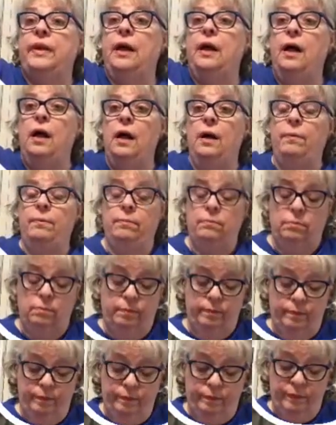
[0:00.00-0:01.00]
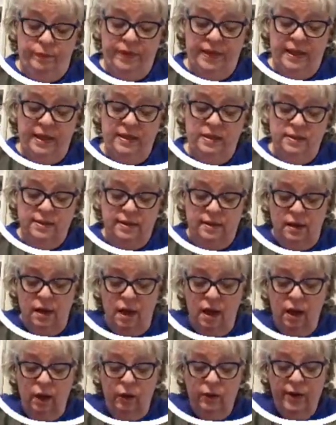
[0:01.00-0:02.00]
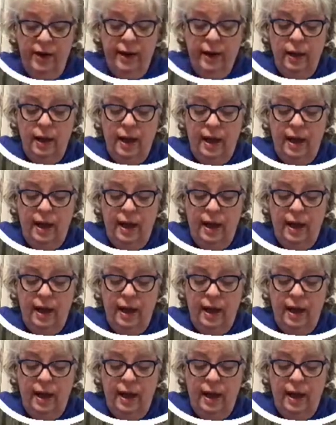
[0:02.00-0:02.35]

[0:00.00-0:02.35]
coloring